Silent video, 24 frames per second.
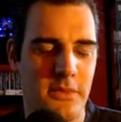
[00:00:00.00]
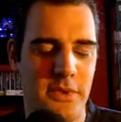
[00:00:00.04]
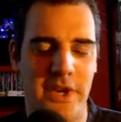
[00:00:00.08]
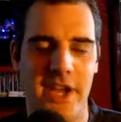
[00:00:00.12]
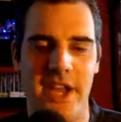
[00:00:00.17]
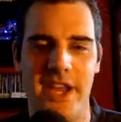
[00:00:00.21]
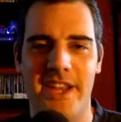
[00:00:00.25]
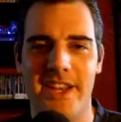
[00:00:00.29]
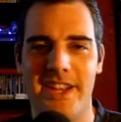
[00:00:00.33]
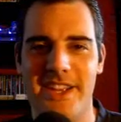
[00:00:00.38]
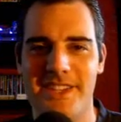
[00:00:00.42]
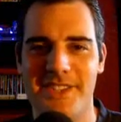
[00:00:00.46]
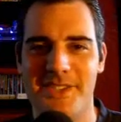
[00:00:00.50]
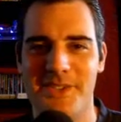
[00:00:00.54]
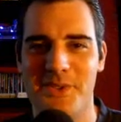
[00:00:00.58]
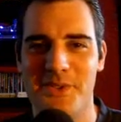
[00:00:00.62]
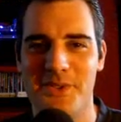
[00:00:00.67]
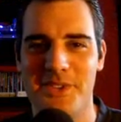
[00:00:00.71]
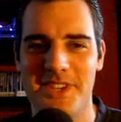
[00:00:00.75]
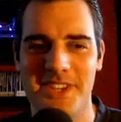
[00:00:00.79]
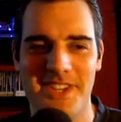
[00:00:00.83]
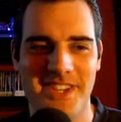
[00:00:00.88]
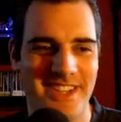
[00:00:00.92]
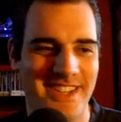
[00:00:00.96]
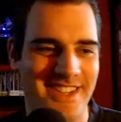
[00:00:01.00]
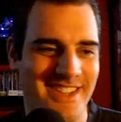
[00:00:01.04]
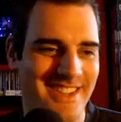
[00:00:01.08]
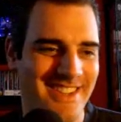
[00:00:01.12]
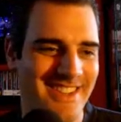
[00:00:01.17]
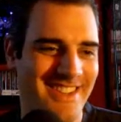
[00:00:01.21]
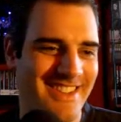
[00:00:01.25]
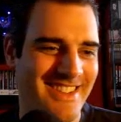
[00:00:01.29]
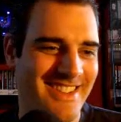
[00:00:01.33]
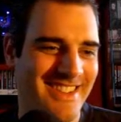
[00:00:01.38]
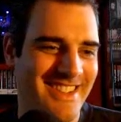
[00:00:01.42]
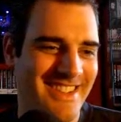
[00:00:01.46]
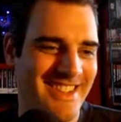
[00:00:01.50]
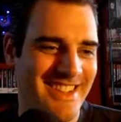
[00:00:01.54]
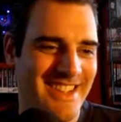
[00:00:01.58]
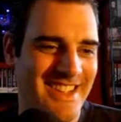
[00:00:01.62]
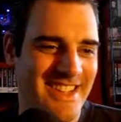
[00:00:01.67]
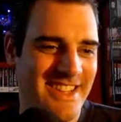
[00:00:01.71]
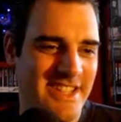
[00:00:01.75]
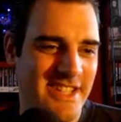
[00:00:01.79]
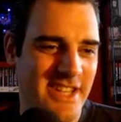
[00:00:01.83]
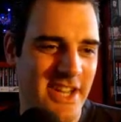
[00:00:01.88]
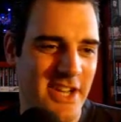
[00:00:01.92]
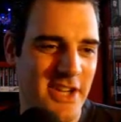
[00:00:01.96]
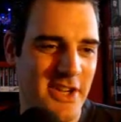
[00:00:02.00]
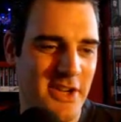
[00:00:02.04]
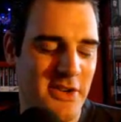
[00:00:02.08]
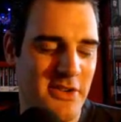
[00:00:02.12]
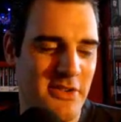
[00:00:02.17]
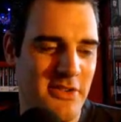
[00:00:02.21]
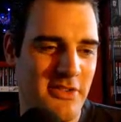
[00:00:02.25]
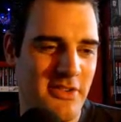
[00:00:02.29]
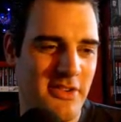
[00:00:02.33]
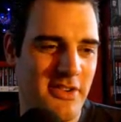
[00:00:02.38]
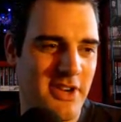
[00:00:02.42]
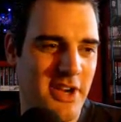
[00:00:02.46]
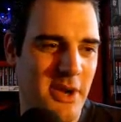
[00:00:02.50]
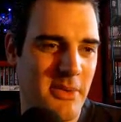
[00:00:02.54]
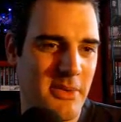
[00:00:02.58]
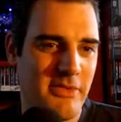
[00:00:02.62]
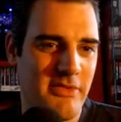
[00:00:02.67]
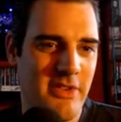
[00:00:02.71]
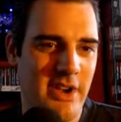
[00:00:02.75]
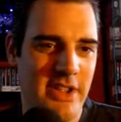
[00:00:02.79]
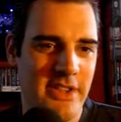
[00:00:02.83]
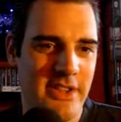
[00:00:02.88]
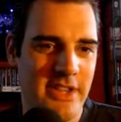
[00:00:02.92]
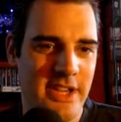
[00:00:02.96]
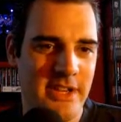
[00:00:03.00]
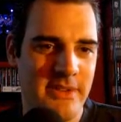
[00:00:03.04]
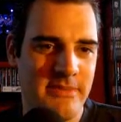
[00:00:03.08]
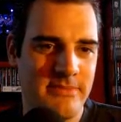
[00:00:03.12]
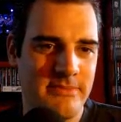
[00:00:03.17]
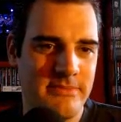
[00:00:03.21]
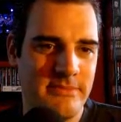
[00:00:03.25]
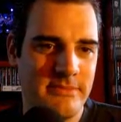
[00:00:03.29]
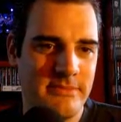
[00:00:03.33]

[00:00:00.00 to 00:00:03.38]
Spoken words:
We're getting that sorted. So coming round then.